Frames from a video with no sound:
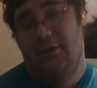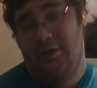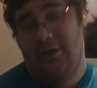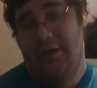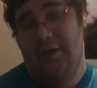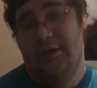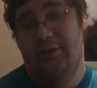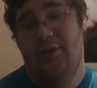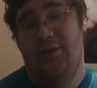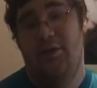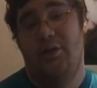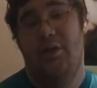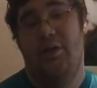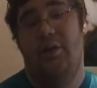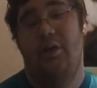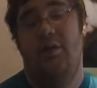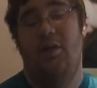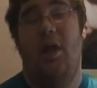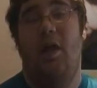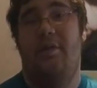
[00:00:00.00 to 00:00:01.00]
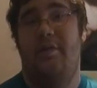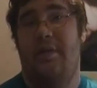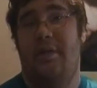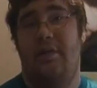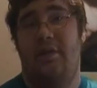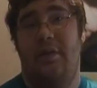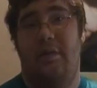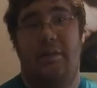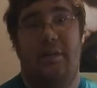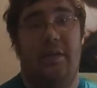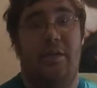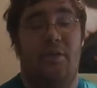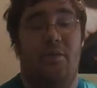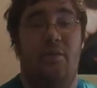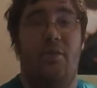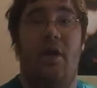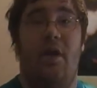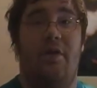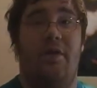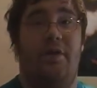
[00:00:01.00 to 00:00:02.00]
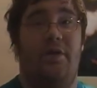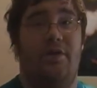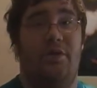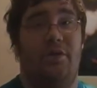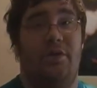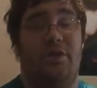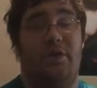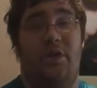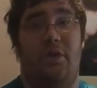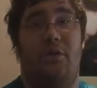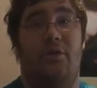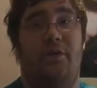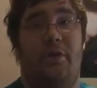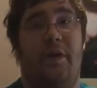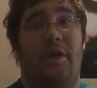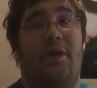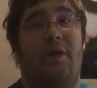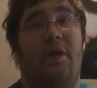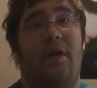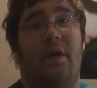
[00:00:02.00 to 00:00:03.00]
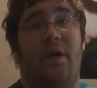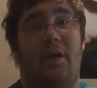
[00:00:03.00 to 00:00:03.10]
little kids that are gonna love it, either brothers or children.